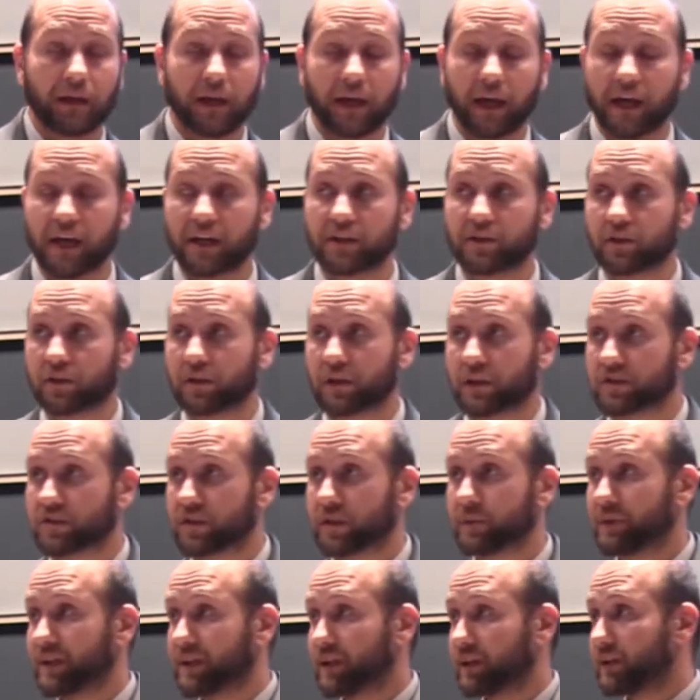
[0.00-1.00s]
and you're
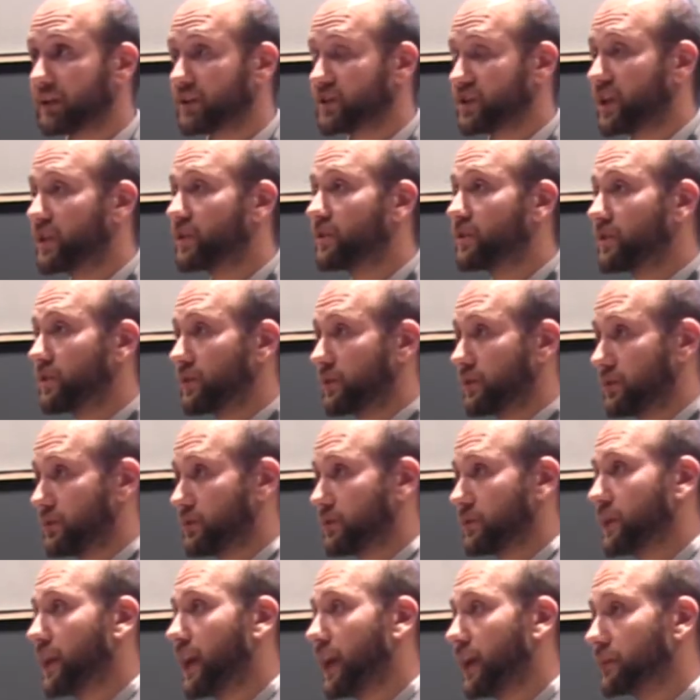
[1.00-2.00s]
attributing gender
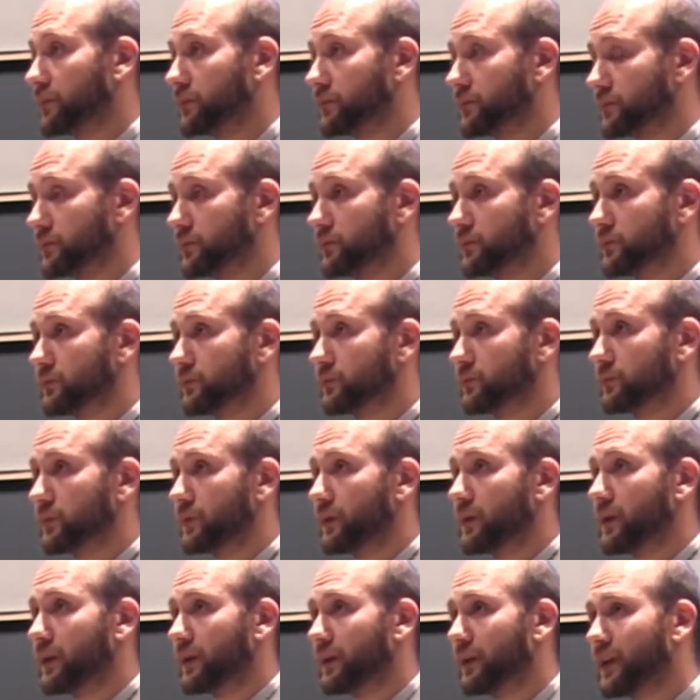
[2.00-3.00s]
to God.
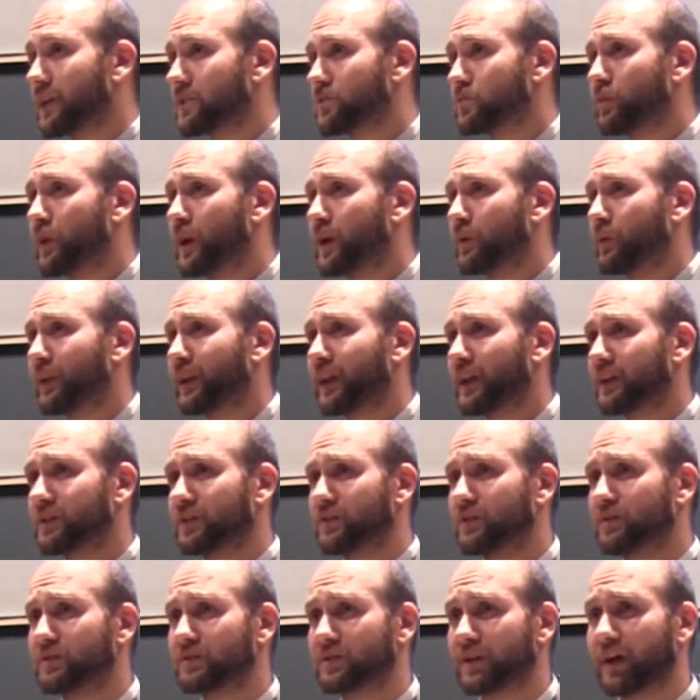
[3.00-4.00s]
That's why we like
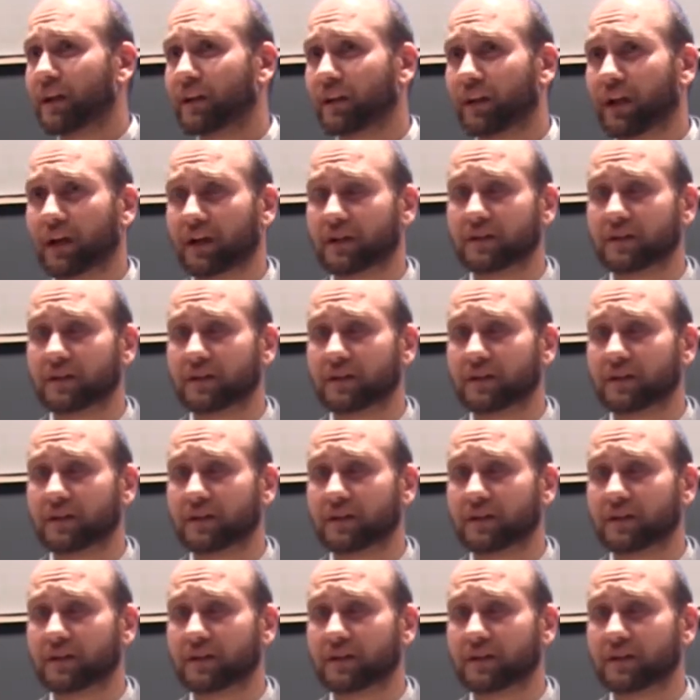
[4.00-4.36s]
to use Allah